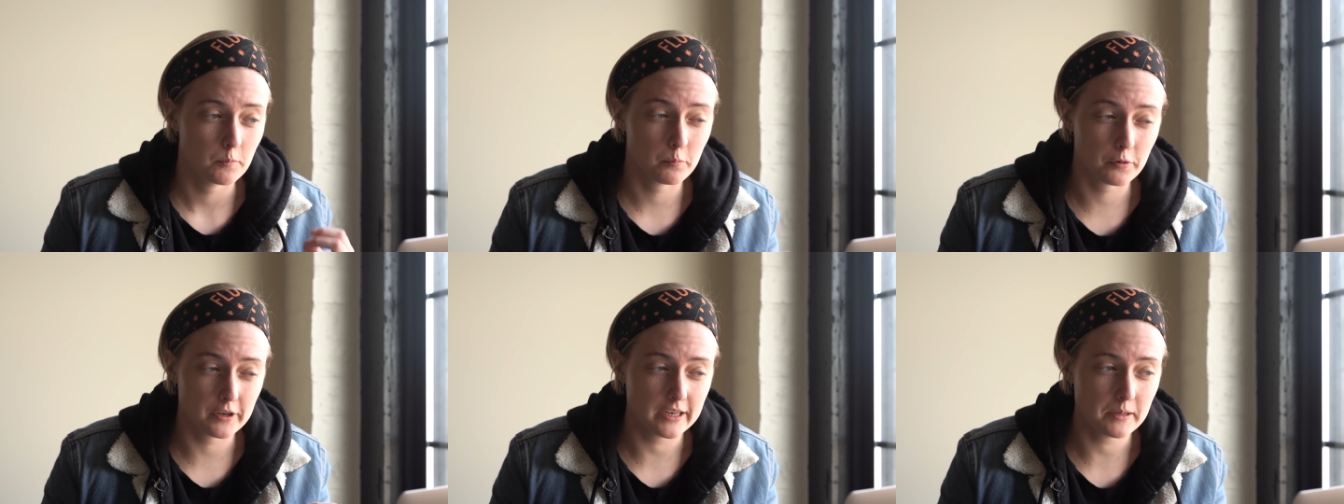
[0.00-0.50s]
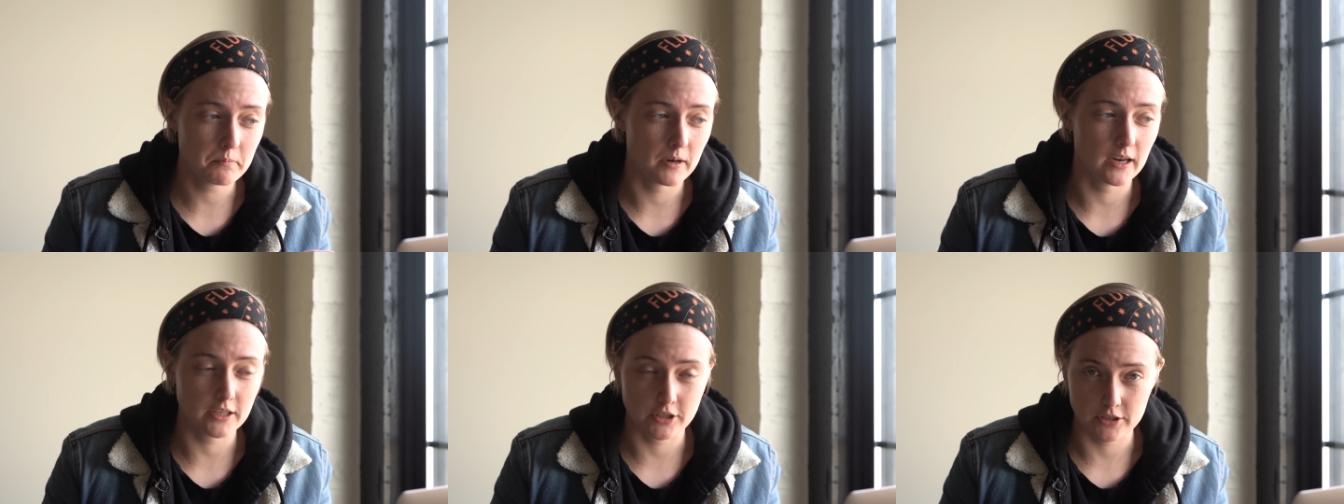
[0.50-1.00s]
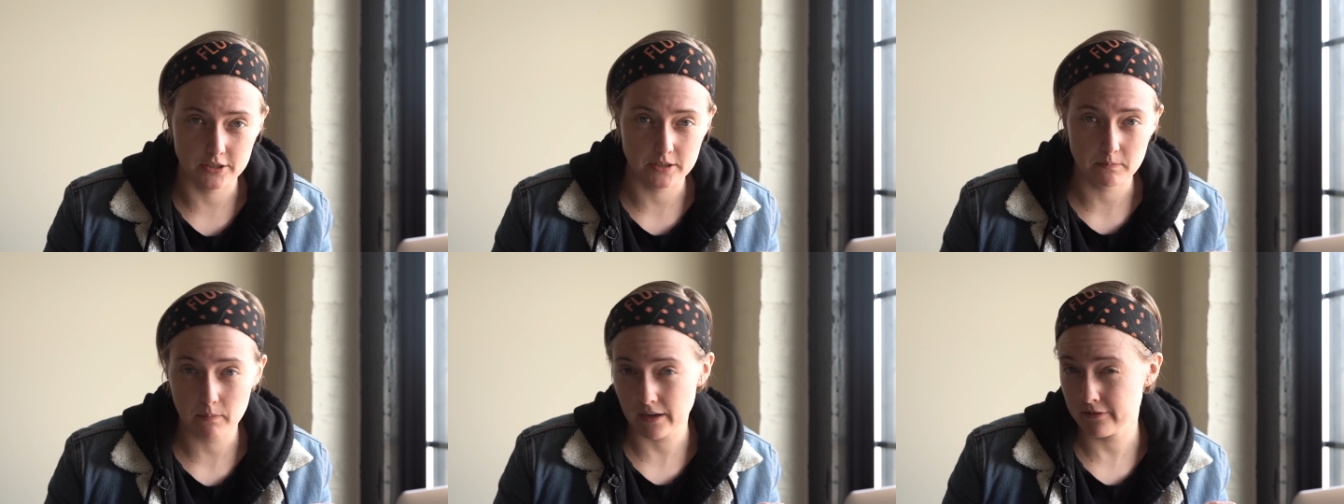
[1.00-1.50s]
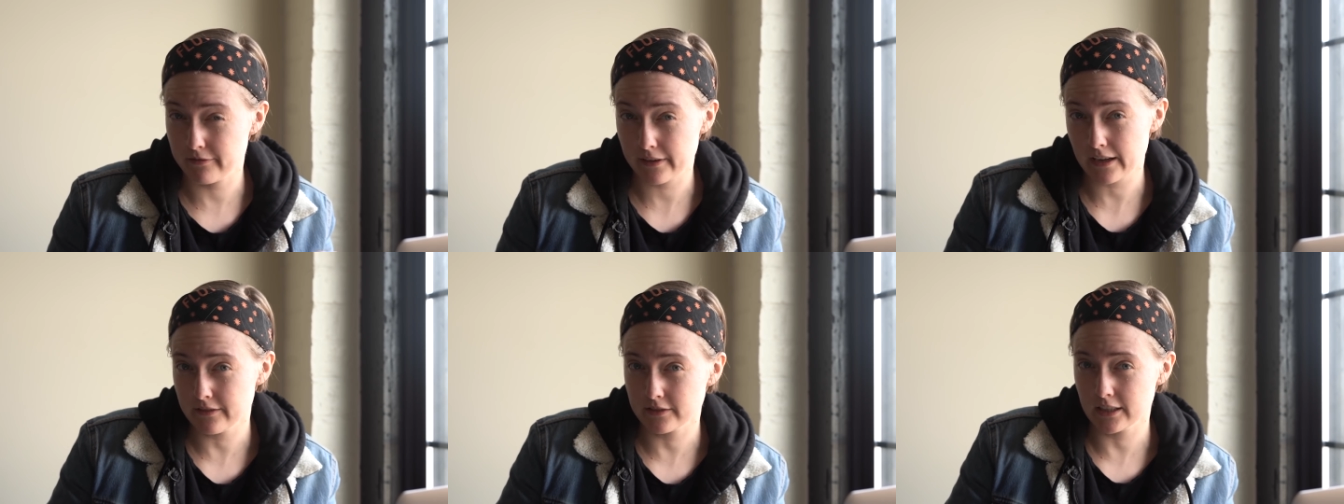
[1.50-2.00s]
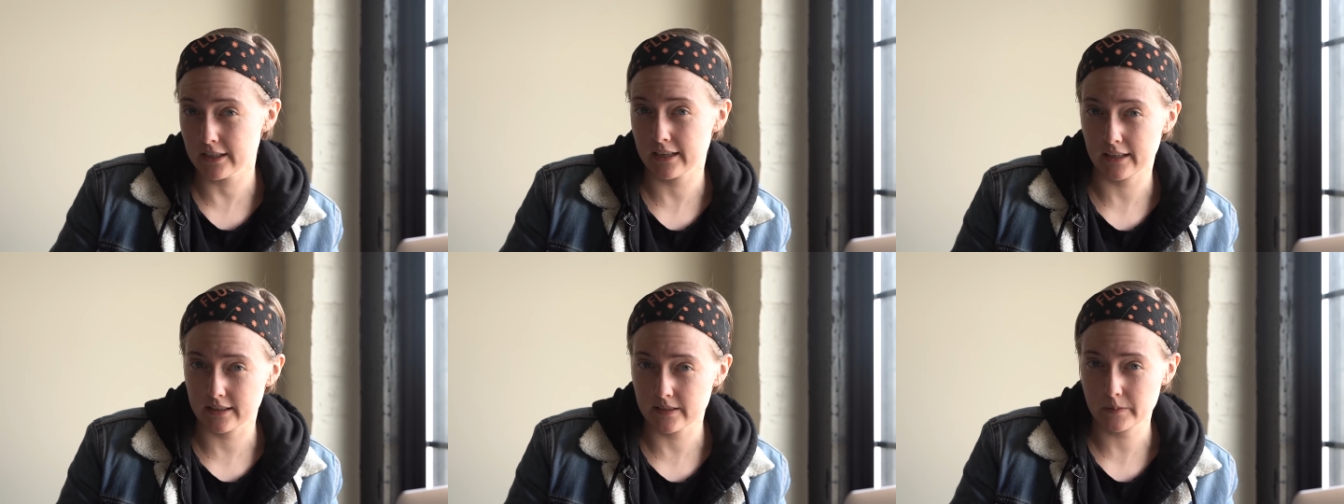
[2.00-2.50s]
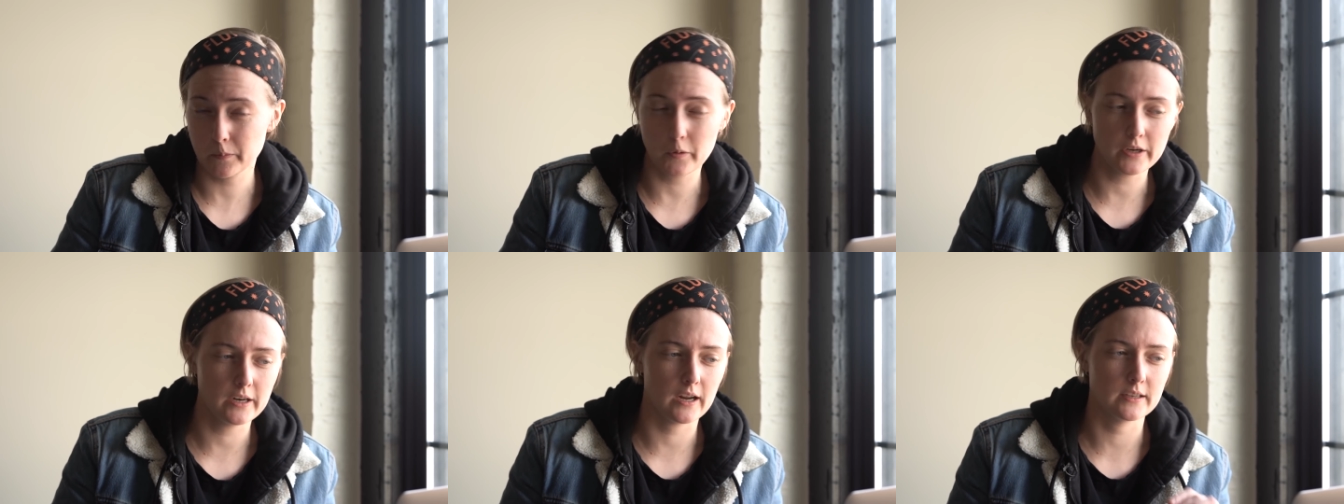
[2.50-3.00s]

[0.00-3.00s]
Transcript: pretty much my favorite at this point.